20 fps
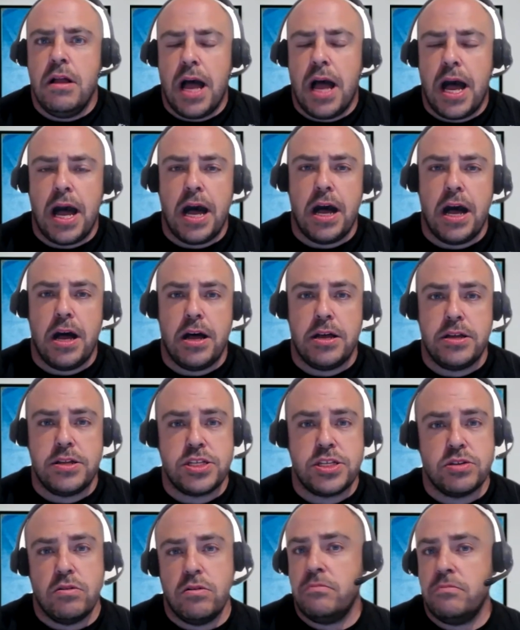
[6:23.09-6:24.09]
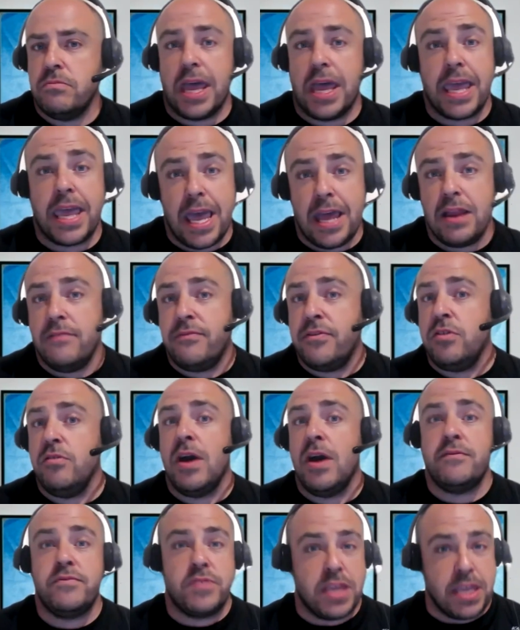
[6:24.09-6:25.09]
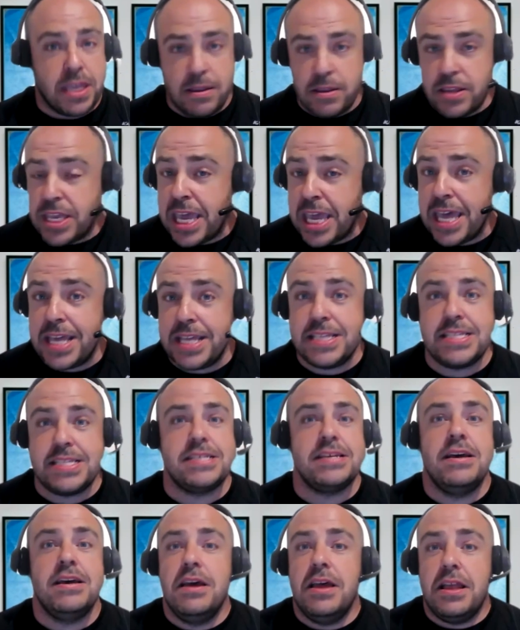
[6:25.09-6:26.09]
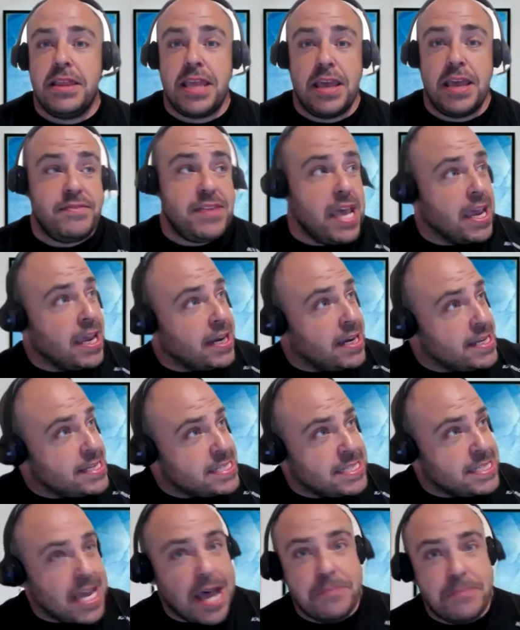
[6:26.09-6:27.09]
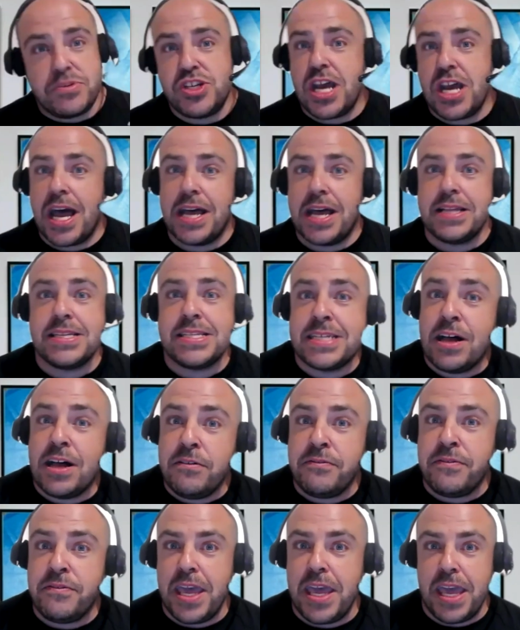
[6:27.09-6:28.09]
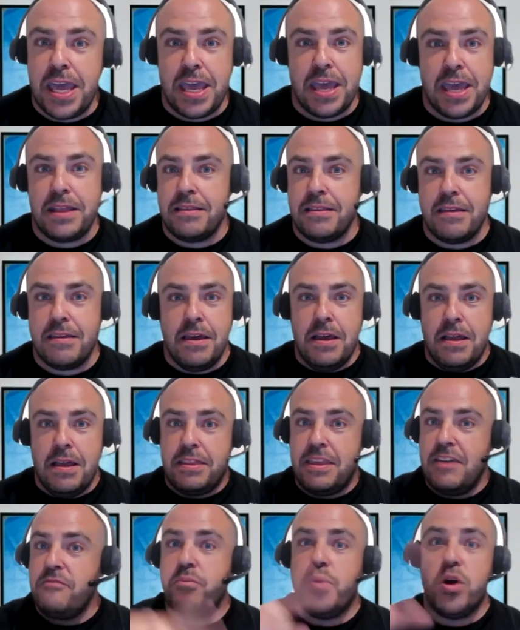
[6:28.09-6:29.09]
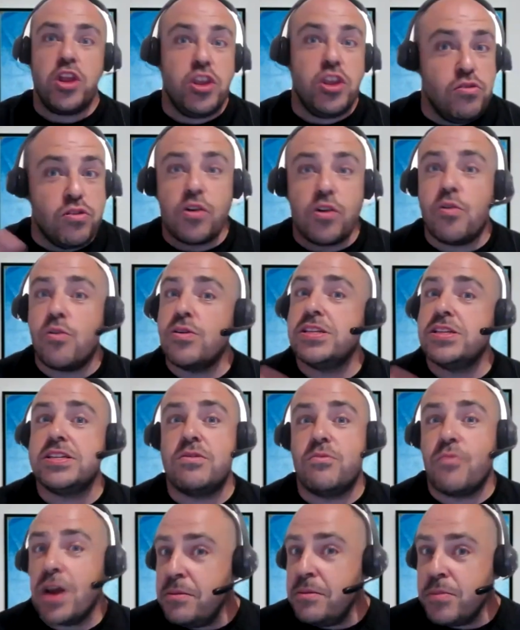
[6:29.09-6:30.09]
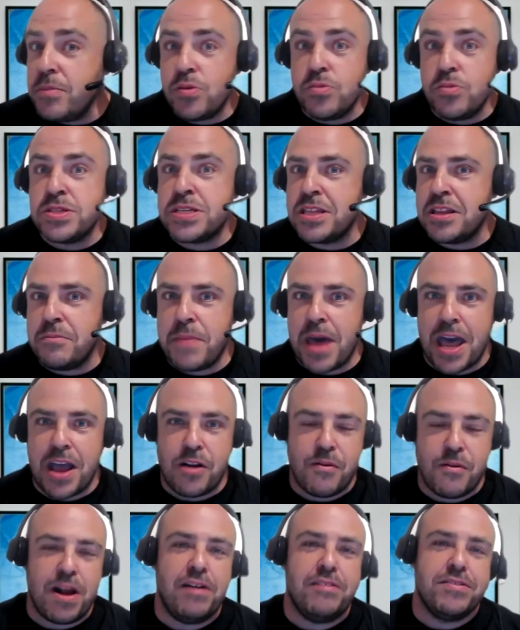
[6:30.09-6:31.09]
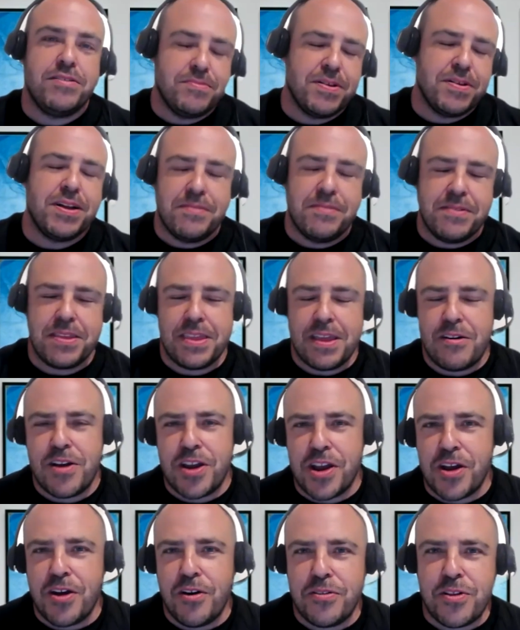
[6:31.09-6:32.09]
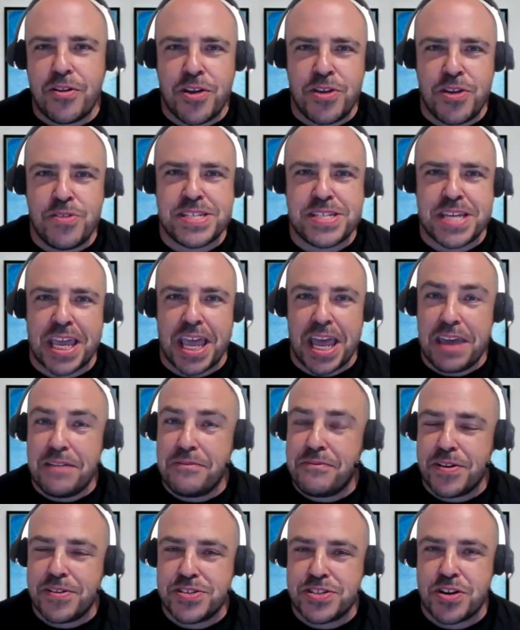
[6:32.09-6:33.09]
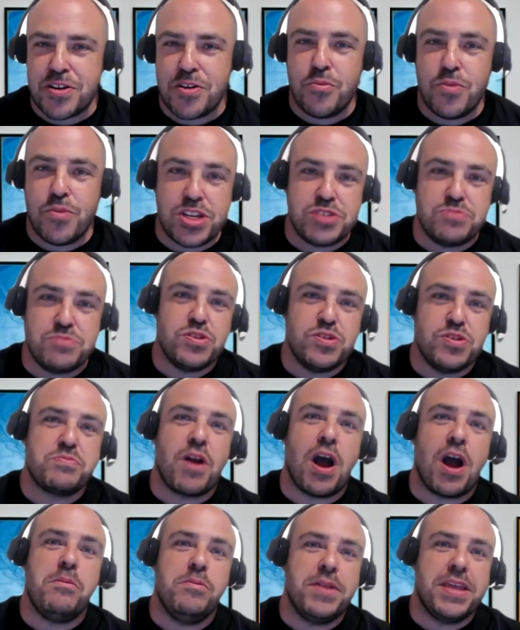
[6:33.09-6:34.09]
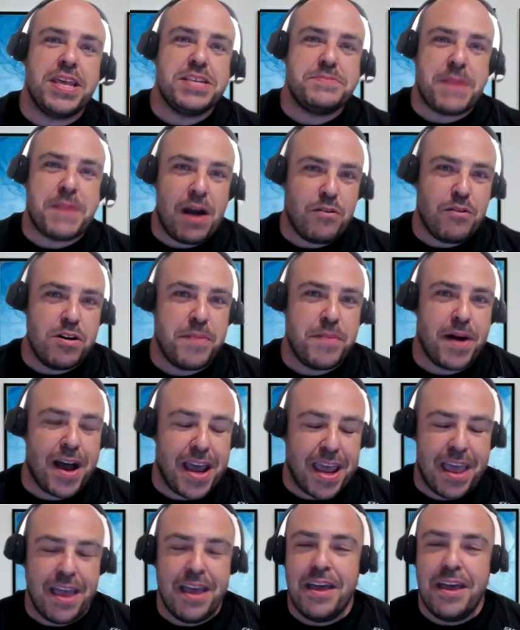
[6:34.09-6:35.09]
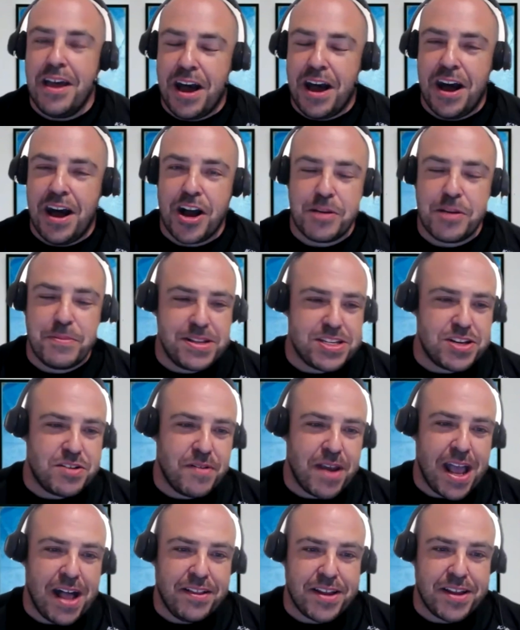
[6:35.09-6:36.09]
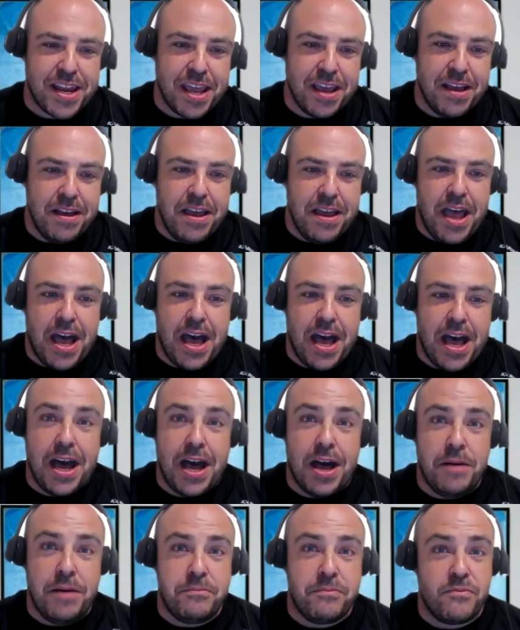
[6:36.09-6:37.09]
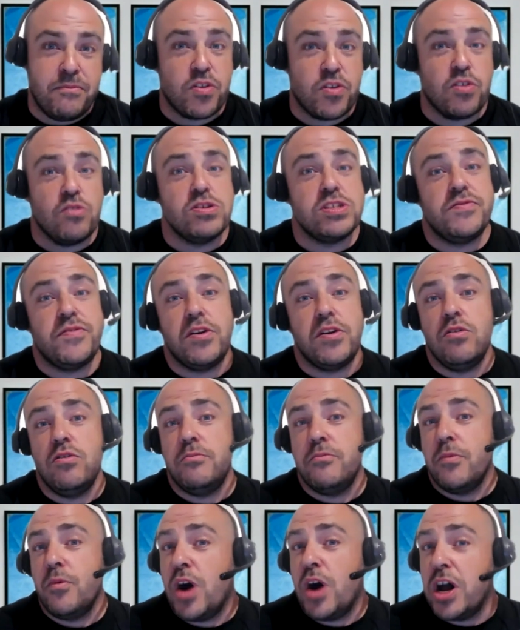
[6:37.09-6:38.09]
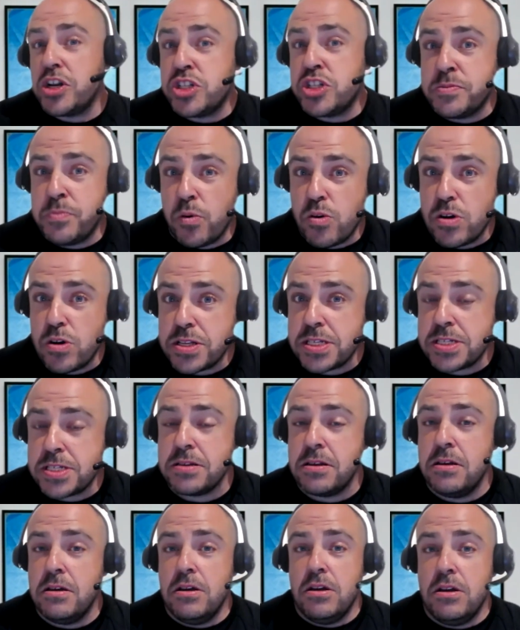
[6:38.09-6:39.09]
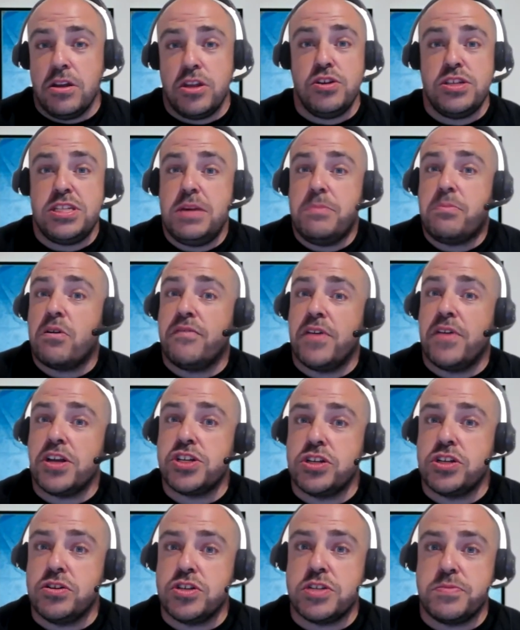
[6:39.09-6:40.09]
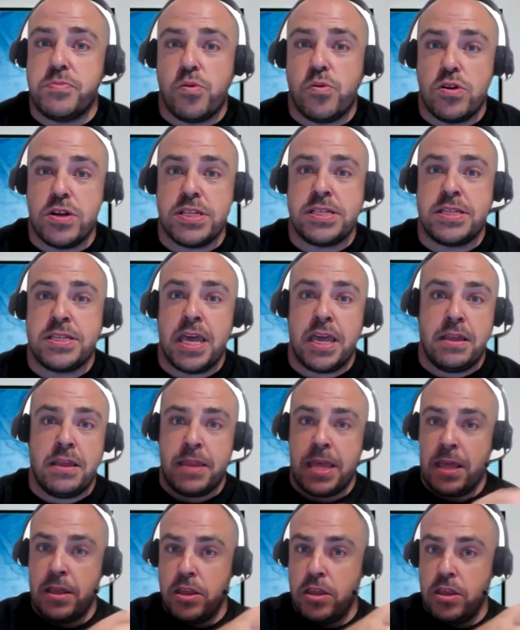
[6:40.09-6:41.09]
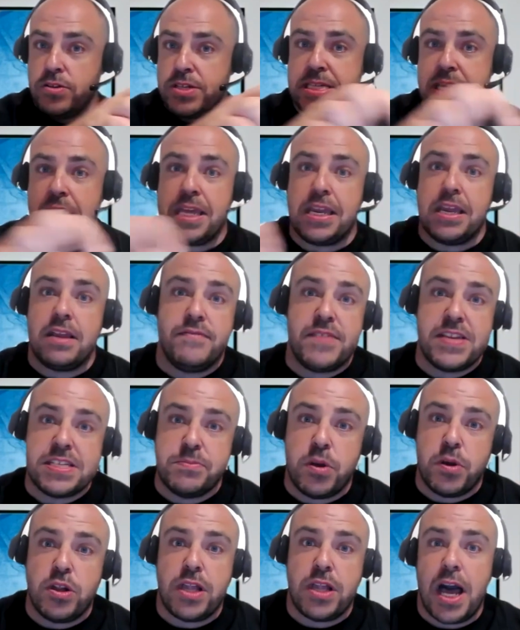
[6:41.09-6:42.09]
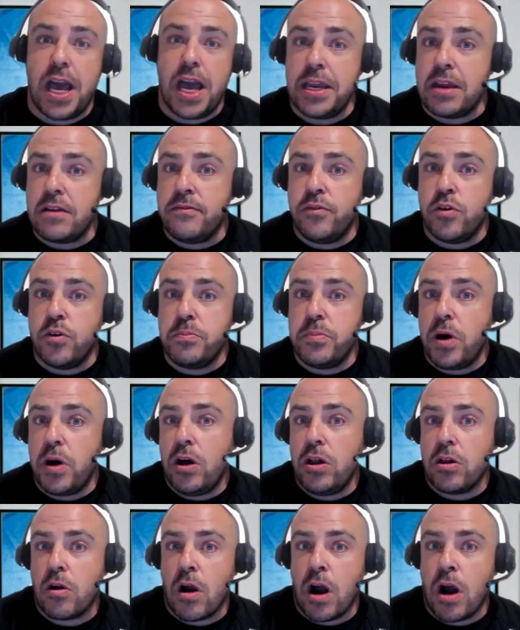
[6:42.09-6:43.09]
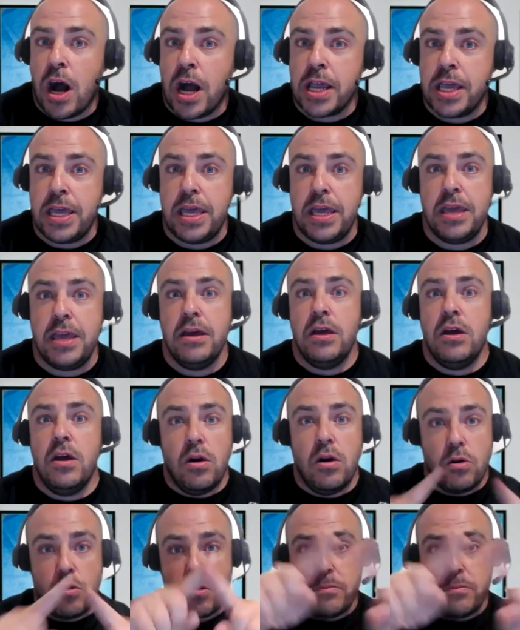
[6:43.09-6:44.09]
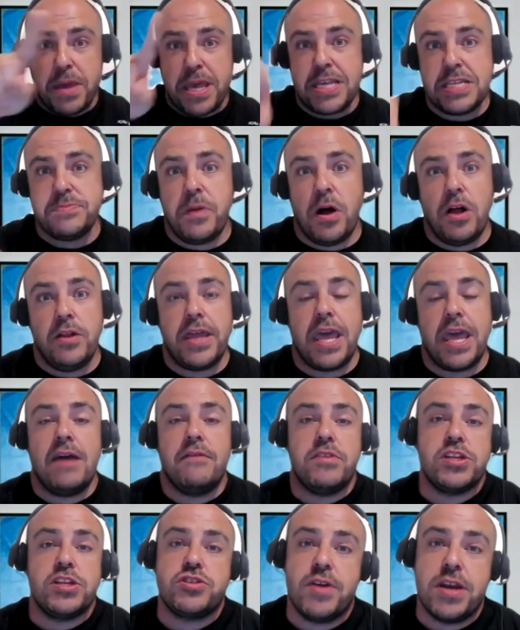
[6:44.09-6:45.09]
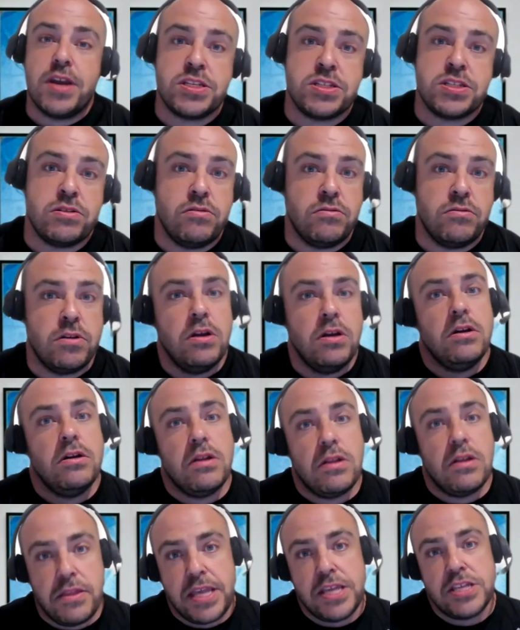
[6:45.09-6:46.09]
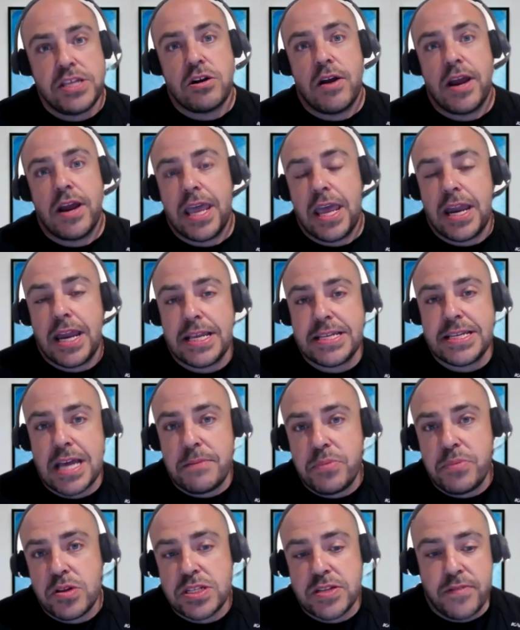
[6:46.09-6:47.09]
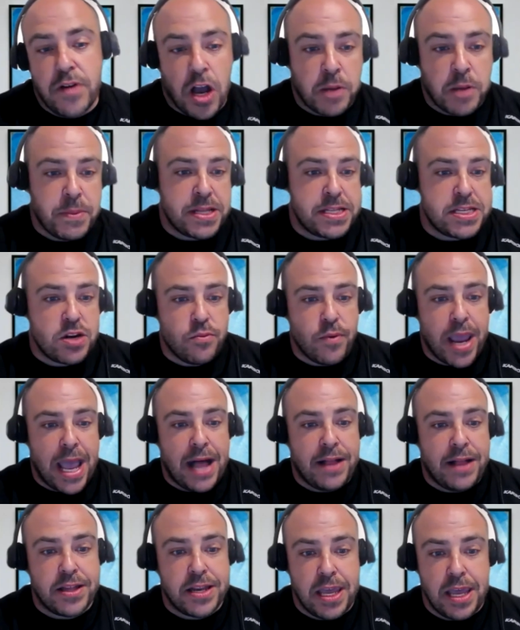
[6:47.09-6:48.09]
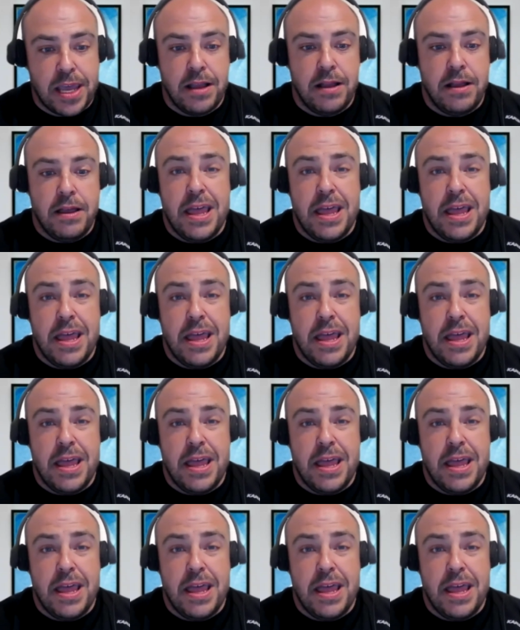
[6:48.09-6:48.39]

Uh, so, again, if you have kids they've taken a snapchat selfie and they've put unicorns and rainbows in the background well there you go they're using a filter which most probably is powered by augmented reality um, for those of you who watch sports you see professional sports they, they you'll see an invisible line in football or hockey or baseball they have the strike zone these are again examples of augmented reality,